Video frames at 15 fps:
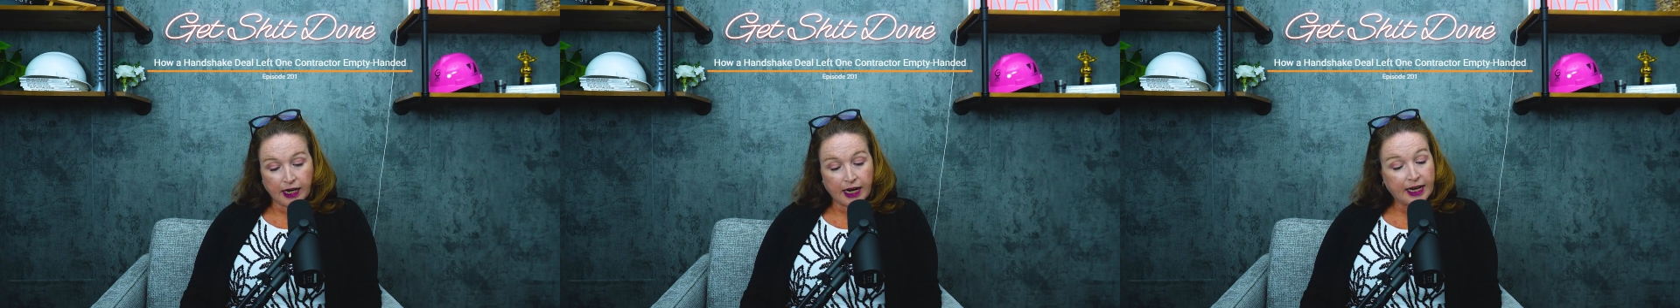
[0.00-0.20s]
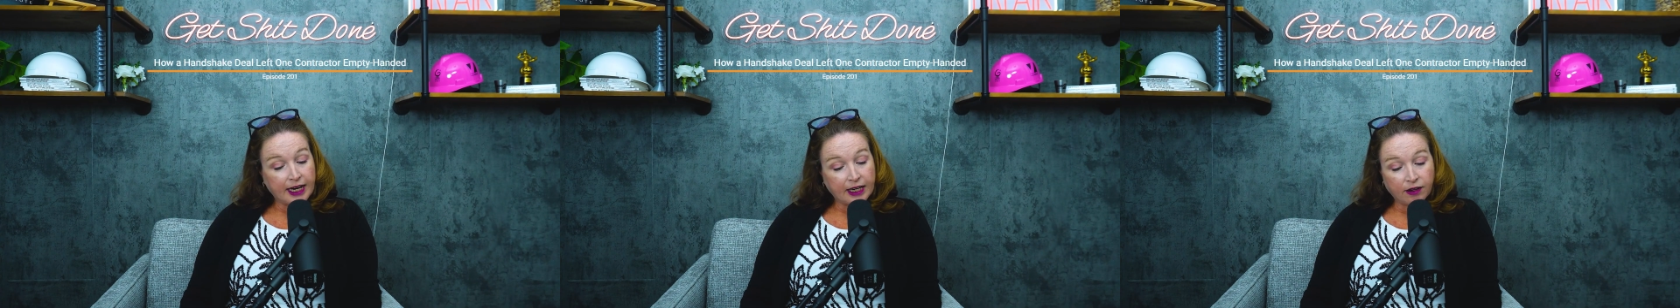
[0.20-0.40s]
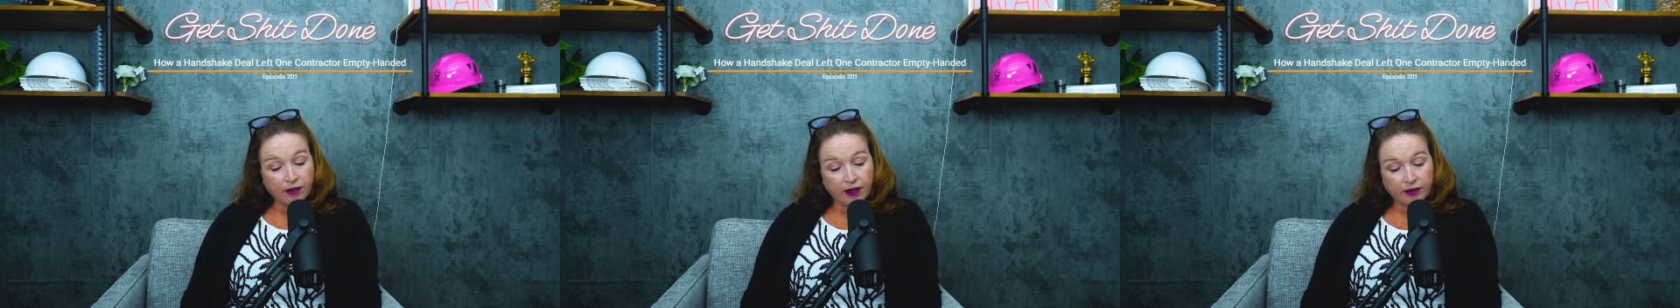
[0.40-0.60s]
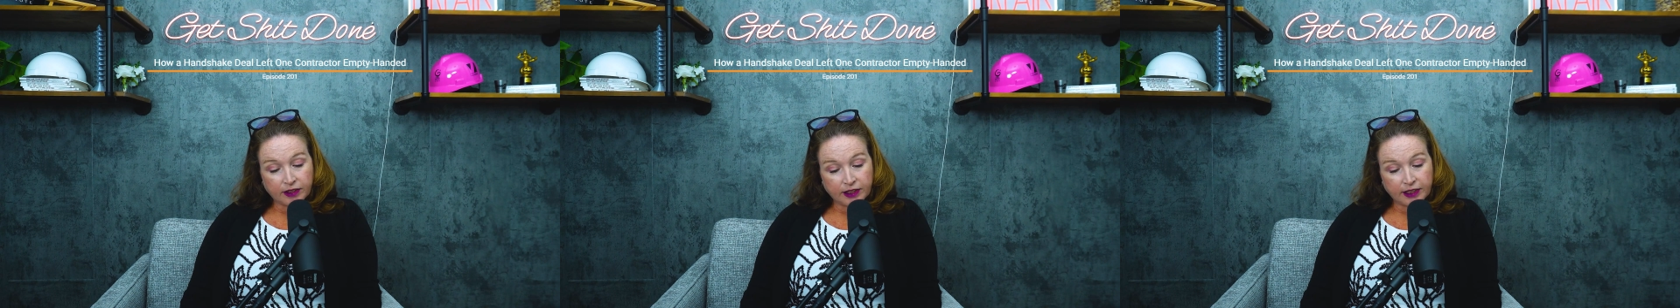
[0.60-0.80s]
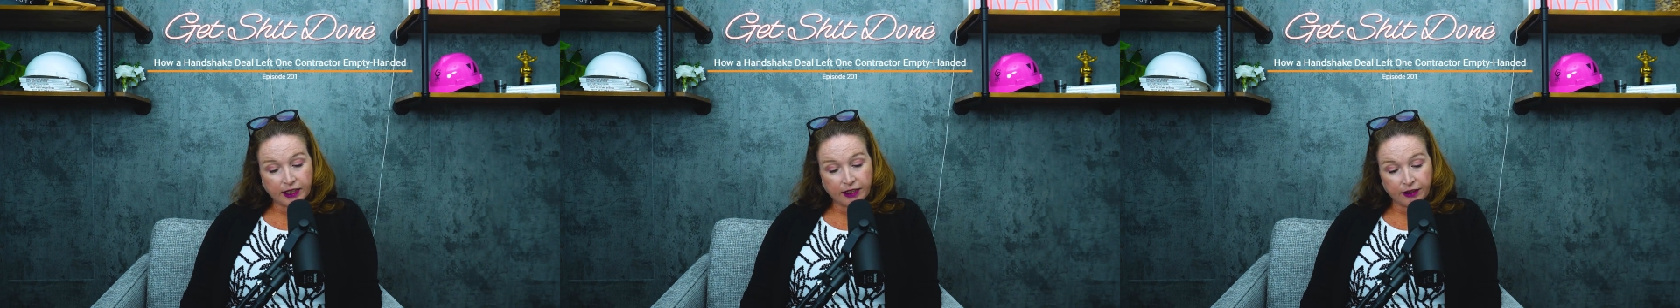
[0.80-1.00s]
And I don't have to
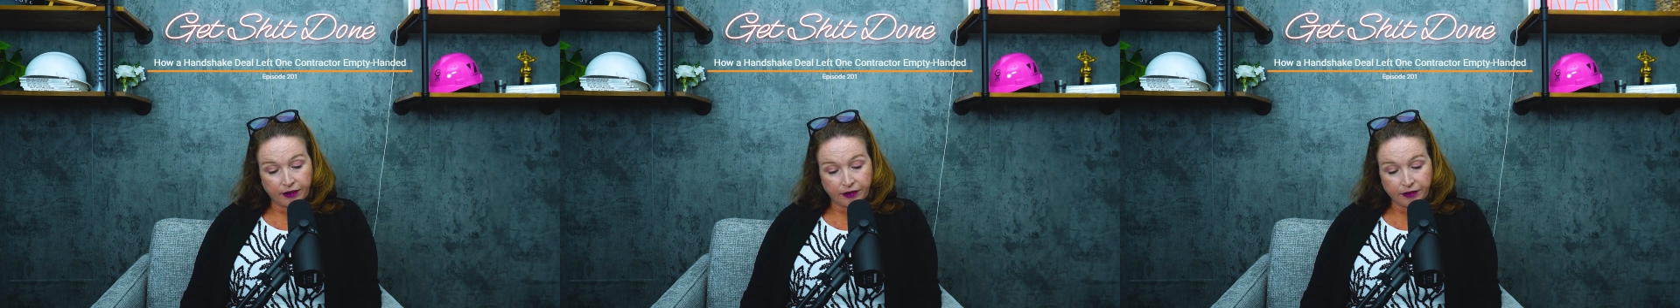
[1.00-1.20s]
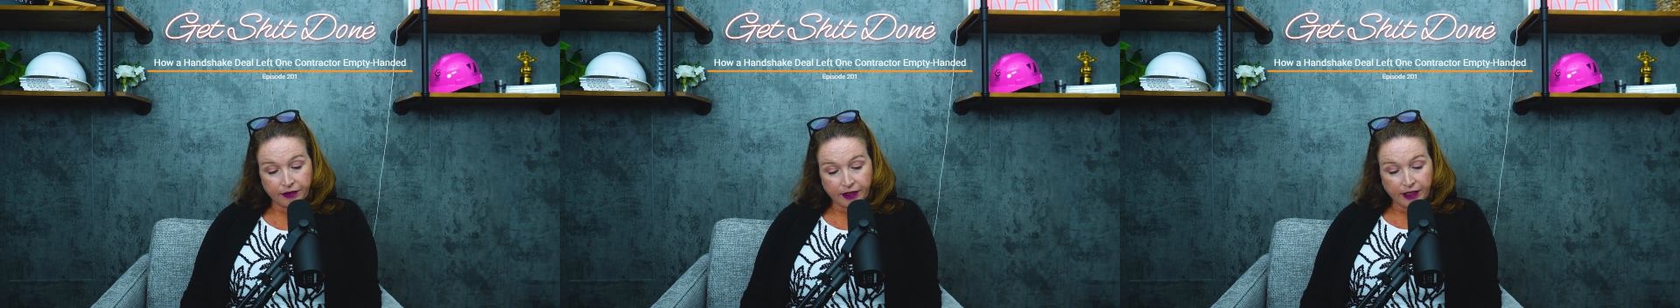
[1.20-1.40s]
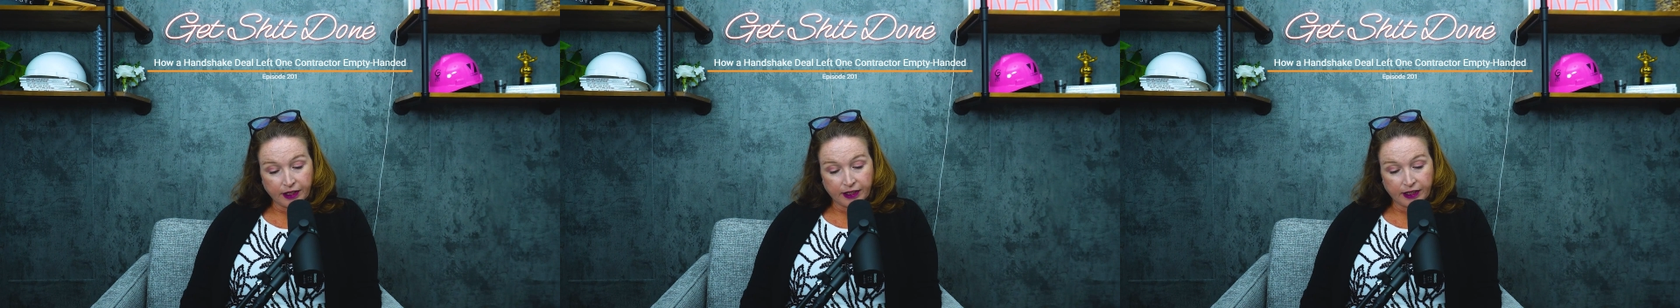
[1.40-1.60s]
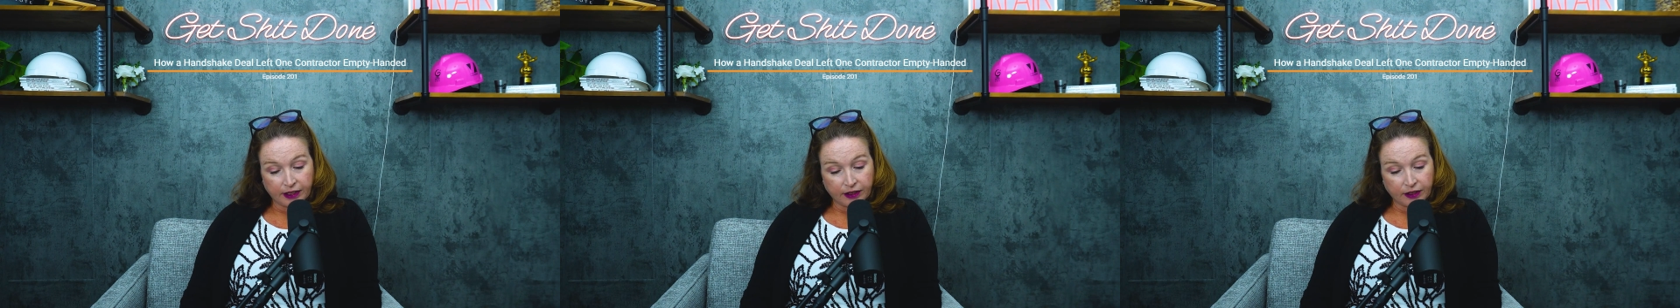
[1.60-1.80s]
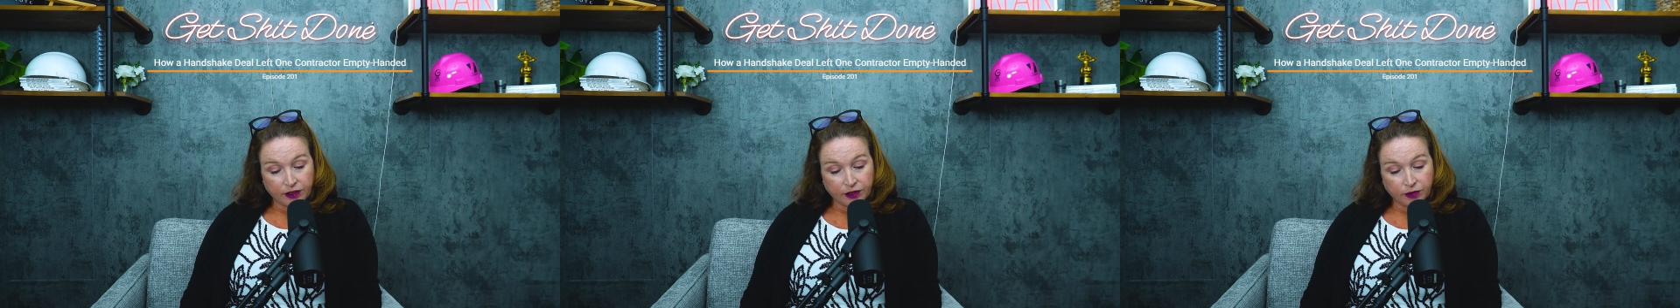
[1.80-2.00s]
tell you that
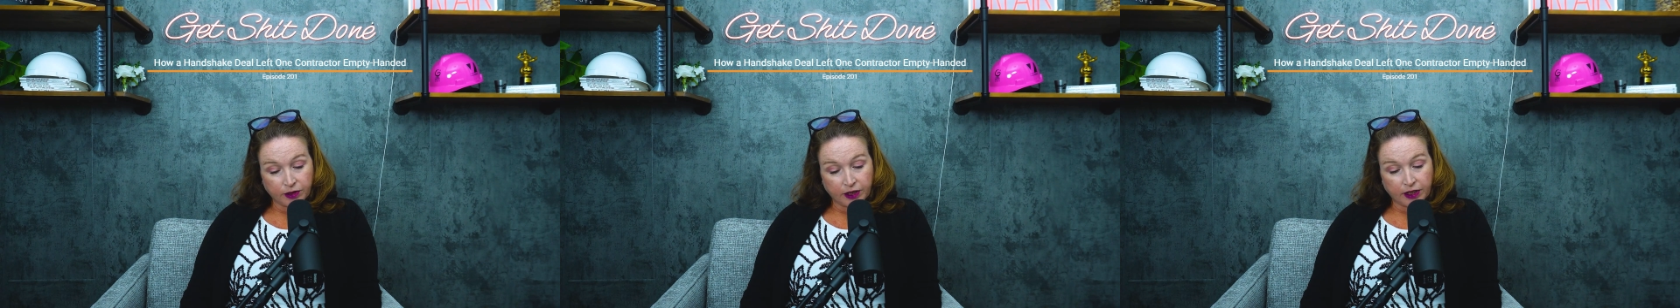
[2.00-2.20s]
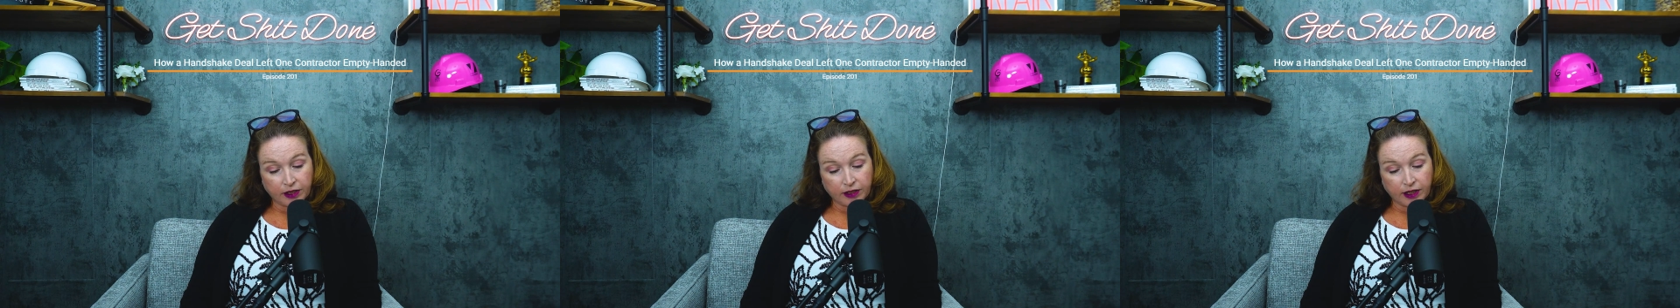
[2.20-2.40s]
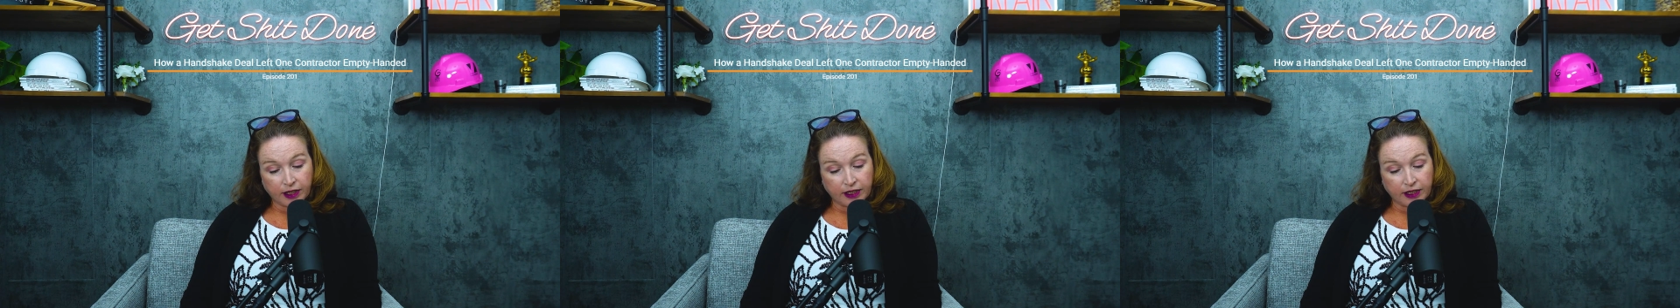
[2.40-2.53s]
their story